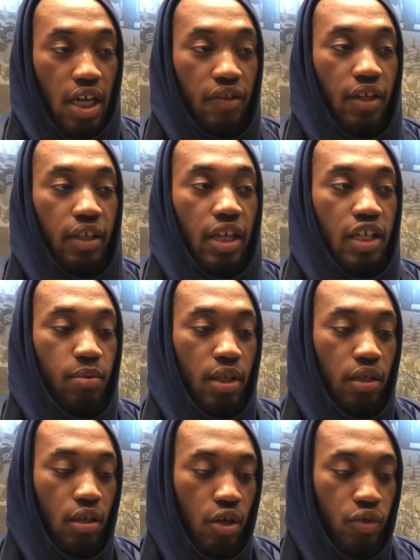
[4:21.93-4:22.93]
I think that has
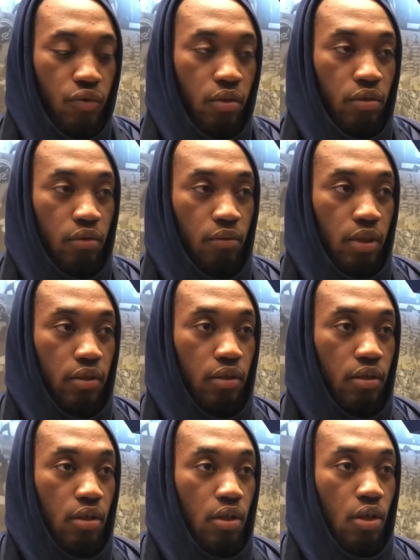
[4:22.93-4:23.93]
played a large role in
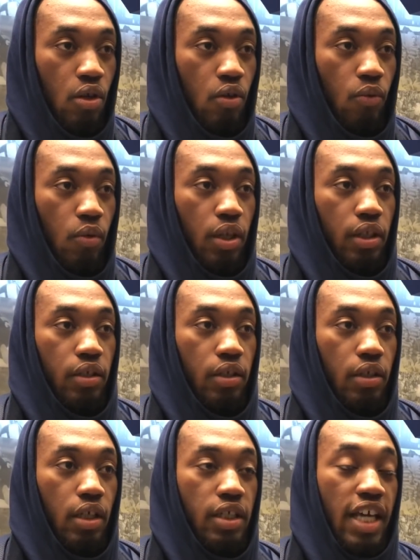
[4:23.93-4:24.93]
what
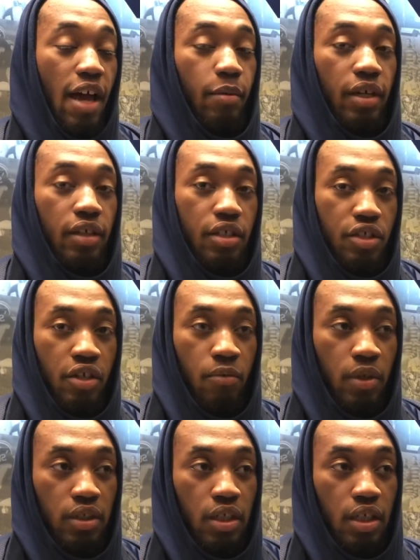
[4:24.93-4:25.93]
is happening this year
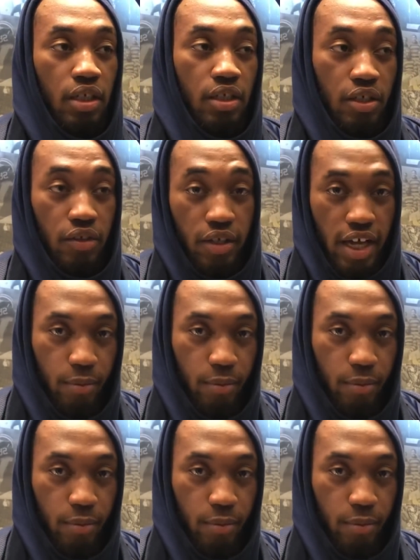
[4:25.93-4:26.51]
and what's going to continue to